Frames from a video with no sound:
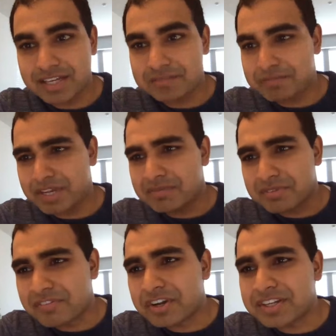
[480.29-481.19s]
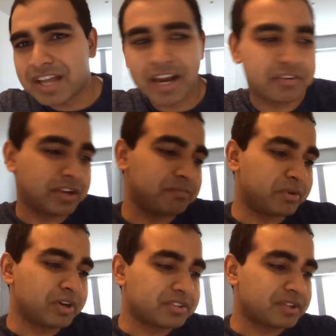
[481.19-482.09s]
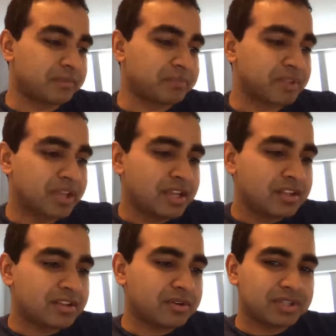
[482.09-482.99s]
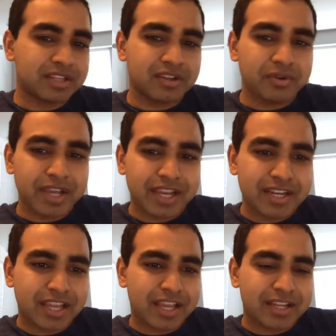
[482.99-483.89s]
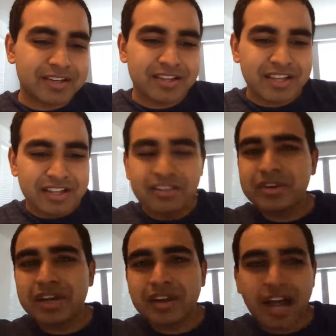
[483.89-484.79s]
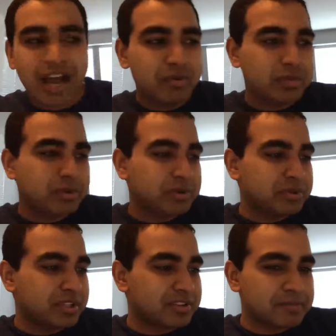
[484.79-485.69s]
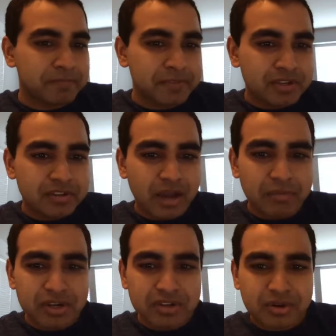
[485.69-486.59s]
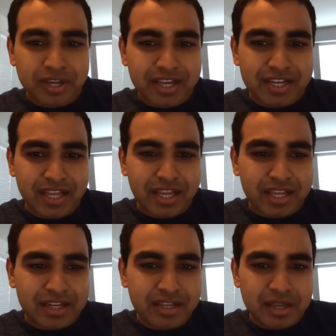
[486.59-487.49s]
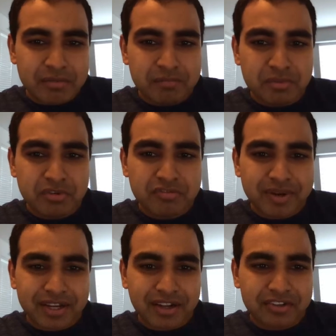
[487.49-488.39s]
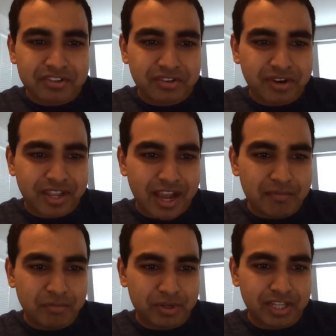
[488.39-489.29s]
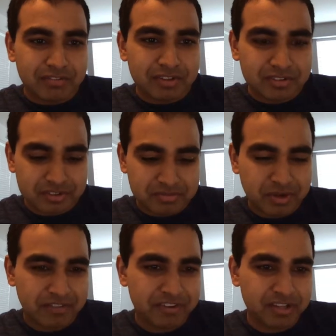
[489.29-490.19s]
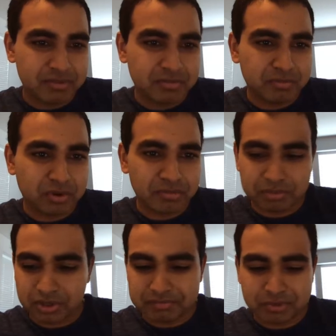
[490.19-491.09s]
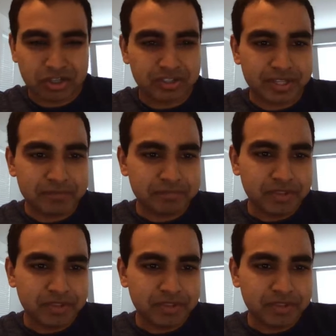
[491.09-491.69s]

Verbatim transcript: It becomes very tiring and burdensome. So let's go ahead and look at how we would do this. I'm going to go ahead and move my colors array up one level so it's available more broadly.